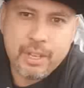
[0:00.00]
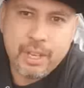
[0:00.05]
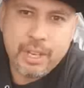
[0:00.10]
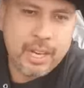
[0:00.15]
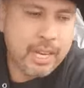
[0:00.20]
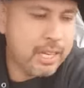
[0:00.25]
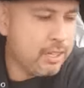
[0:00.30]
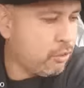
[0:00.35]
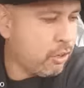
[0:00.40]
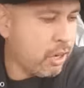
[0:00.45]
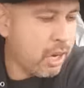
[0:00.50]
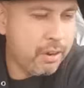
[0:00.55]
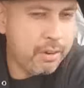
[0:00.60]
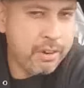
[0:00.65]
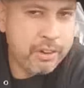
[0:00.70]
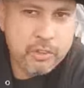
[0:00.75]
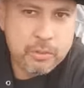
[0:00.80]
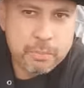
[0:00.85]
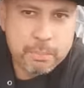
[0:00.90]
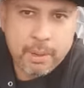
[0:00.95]
and I try to
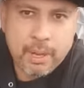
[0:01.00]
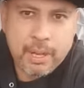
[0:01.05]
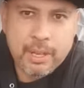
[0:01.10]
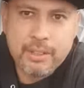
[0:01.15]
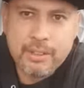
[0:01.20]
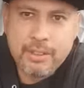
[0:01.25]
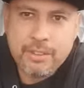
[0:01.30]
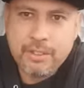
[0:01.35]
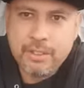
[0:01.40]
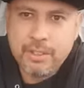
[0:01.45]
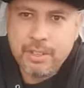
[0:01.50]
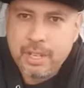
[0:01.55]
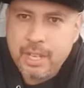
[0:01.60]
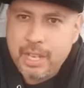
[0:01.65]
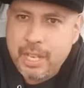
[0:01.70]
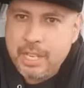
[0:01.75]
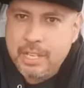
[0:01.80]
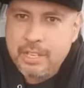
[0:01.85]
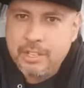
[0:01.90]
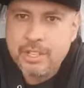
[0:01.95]
respond to
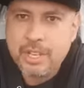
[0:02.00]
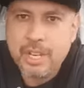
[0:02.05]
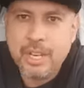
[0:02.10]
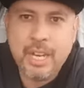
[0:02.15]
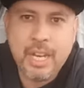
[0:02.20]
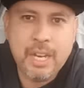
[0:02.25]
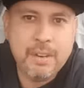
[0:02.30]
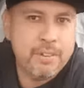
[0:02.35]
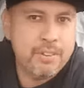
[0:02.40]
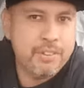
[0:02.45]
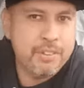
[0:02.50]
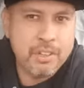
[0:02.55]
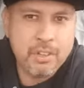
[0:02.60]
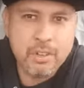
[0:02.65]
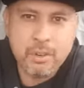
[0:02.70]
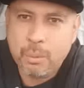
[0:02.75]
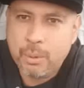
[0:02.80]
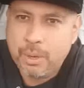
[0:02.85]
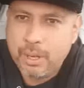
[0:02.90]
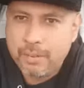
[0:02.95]
each and every
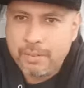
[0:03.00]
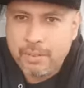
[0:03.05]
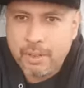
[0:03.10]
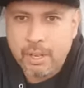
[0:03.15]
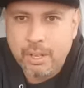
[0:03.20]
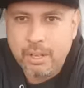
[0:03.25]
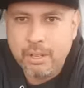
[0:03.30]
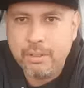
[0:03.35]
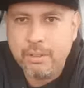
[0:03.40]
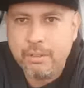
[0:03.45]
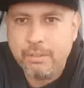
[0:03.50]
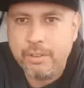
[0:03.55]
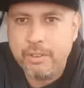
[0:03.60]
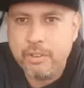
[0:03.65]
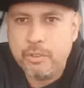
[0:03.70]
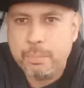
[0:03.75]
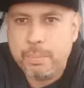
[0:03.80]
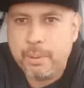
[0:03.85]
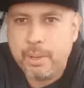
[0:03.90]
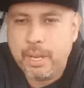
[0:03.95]
single one of y'all
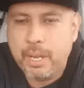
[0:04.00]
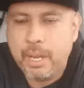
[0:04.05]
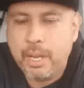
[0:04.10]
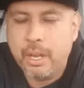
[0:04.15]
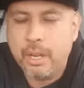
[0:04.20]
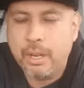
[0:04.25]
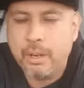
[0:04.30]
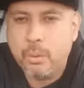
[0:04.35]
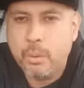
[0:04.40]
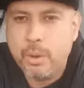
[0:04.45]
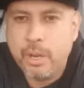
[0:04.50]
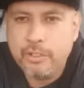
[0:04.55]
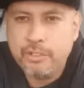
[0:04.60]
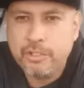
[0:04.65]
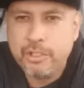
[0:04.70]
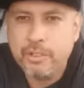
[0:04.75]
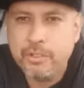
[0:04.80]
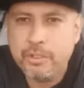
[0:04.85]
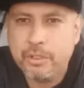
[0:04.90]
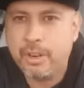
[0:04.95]
Respond uh,
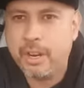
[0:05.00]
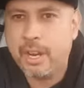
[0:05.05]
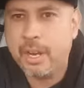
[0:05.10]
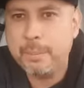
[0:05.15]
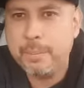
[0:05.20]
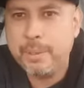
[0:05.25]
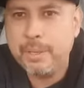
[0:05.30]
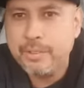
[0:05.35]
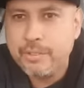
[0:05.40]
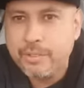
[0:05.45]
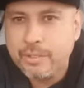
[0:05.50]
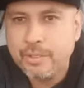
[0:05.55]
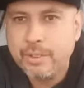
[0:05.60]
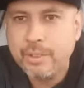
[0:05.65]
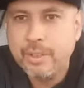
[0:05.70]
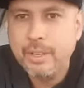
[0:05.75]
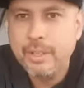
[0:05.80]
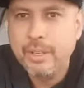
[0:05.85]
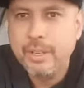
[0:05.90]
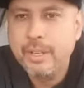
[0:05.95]
questions or comments.
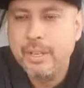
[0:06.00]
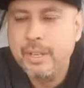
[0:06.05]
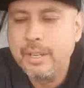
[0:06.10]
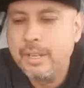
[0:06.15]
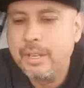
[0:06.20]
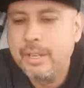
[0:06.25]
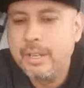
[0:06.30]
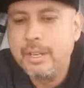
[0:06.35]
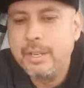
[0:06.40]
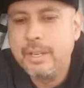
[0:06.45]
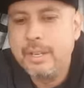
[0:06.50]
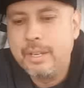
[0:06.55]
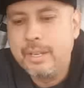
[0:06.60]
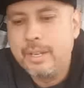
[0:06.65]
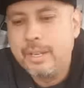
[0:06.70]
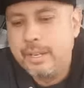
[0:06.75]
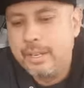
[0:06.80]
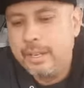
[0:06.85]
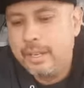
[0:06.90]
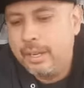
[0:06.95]

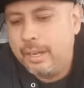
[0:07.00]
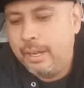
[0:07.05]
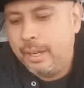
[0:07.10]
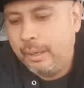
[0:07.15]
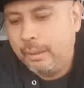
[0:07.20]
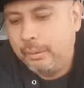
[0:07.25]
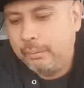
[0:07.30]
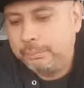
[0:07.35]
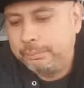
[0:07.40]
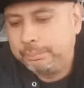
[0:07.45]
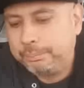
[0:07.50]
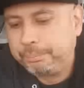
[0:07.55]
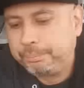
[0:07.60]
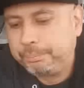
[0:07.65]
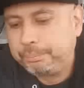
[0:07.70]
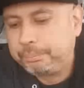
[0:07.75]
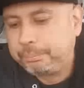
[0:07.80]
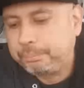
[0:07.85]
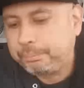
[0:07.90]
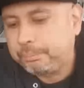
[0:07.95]
Um,
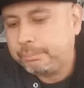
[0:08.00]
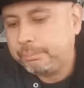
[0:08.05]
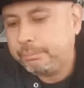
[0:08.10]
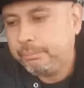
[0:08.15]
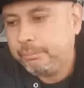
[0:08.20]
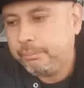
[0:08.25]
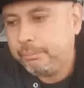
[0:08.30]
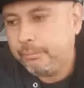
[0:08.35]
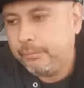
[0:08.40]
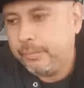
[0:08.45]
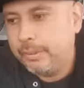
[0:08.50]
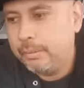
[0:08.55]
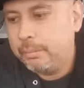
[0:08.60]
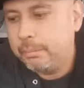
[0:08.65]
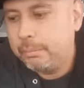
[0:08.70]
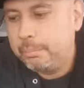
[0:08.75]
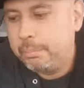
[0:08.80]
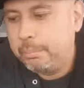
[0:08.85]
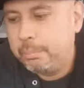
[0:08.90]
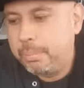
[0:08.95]

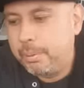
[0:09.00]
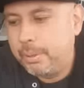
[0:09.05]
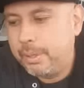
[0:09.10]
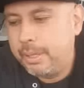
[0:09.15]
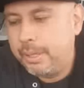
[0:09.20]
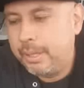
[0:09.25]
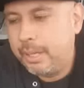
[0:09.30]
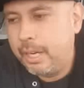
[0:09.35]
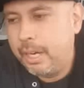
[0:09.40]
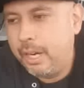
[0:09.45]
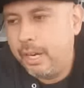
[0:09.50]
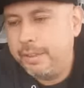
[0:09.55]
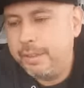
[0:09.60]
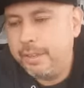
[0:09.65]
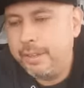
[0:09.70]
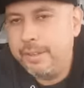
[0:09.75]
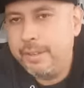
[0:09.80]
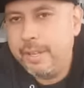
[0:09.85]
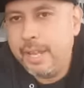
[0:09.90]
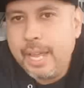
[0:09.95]
but other
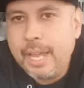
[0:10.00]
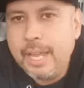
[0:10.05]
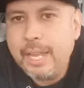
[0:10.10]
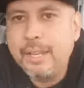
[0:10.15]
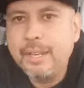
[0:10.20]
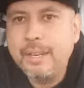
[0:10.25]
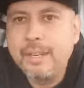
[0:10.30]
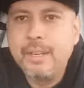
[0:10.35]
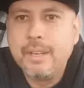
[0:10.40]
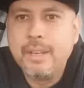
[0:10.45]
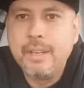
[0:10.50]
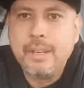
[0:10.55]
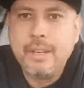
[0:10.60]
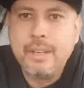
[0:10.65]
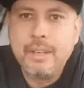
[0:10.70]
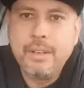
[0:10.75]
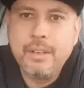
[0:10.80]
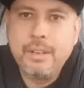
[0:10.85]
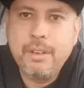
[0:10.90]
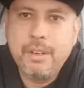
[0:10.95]
than that,
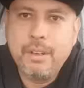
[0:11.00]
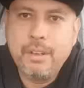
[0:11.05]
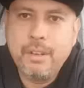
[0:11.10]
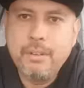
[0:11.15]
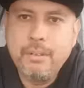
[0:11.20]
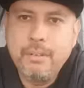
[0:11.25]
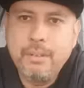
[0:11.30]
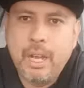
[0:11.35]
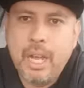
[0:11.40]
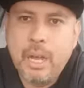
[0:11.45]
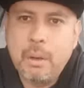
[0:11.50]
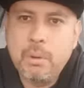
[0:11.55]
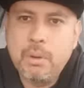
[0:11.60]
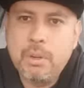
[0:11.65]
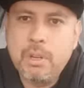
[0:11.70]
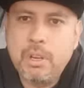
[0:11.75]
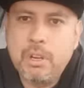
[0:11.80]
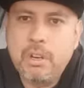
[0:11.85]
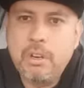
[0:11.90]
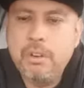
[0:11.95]
you know, I will
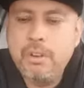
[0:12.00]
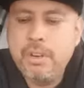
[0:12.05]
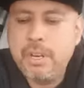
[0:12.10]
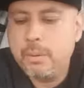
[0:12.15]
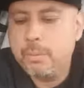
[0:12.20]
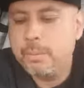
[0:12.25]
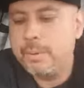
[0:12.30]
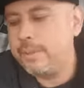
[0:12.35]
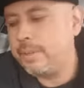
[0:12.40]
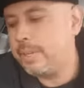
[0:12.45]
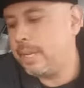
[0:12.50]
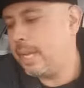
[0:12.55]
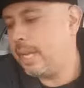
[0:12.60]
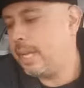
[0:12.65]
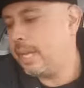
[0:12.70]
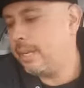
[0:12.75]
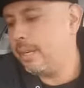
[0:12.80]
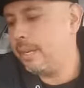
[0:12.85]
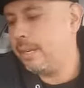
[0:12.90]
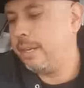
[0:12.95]
conclude it with that.